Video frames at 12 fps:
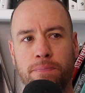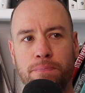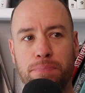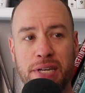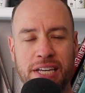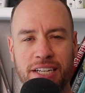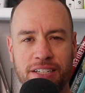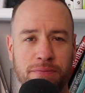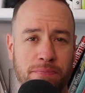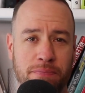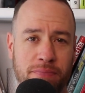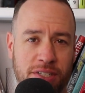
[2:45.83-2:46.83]

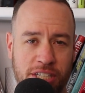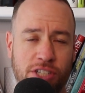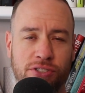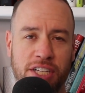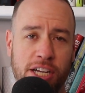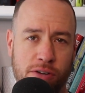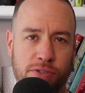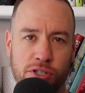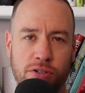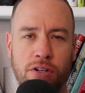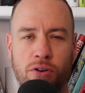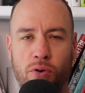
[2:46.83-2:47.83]
being essentially
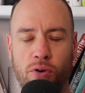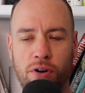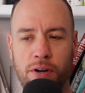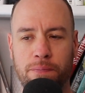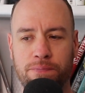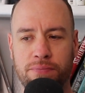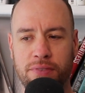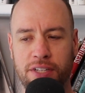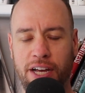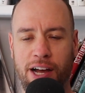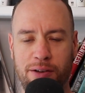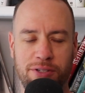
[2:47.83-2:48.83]
interviewed, or
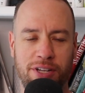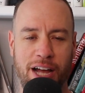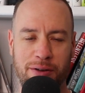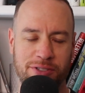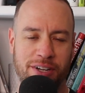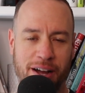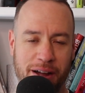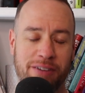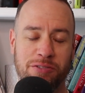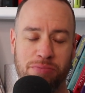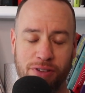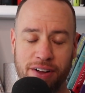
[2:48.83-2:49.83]
I was
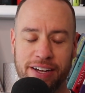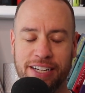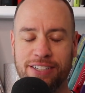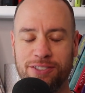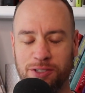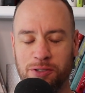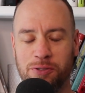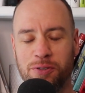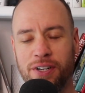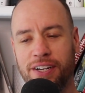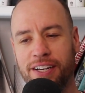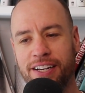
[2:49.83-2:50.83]
applying to
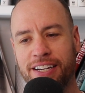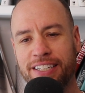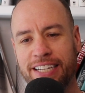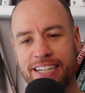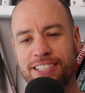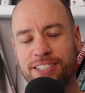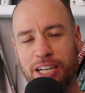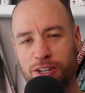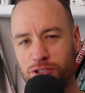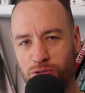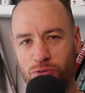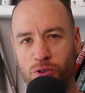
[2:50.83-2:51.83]
get a
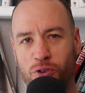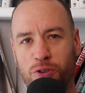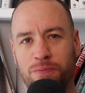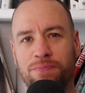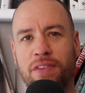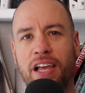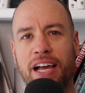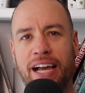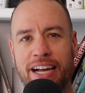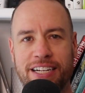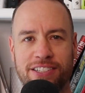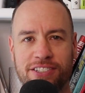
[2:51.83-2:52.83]
sales role
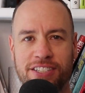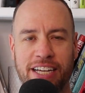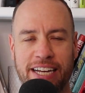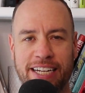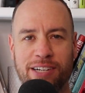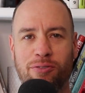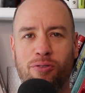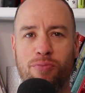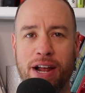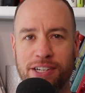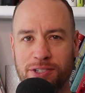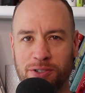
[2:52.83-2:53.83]
as a
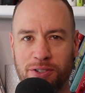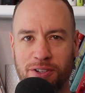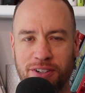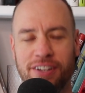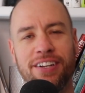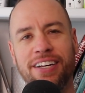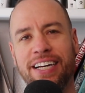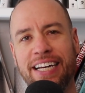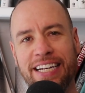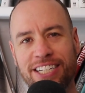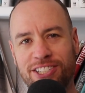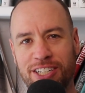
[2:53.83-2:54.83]
rental
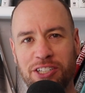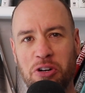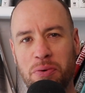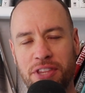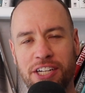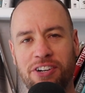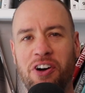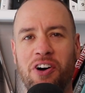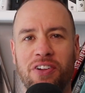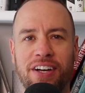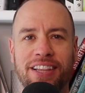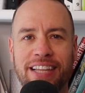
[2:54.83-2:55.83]
agent, or what they
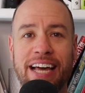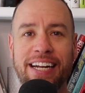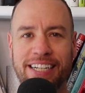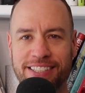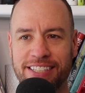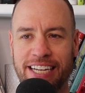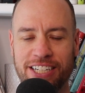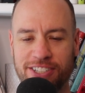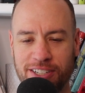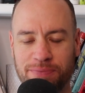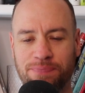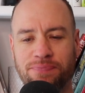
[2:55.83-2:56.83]
call a lettings
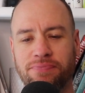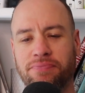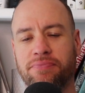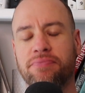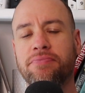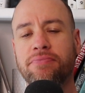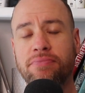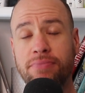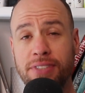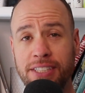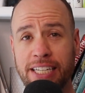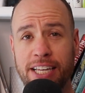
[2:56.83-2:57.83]
agent.
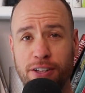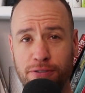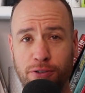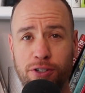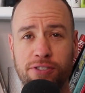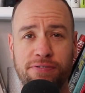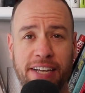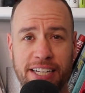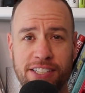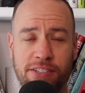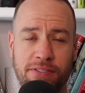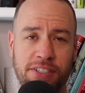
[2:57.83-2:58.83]
And the first
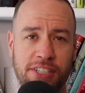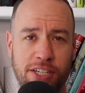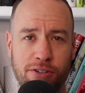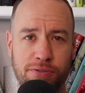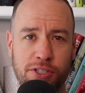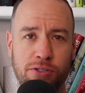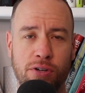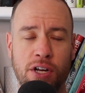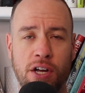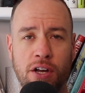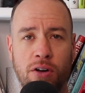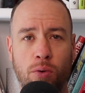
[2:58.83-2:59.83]
phase of this interview
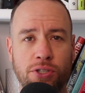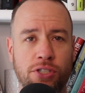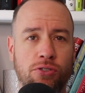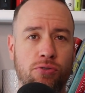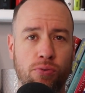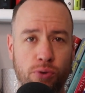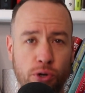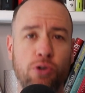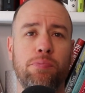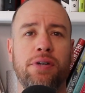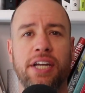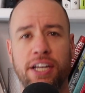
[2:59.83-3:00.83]
was a
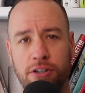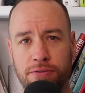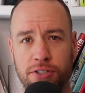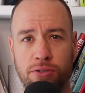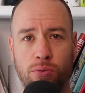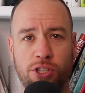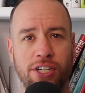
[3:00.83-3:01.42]
group interview, which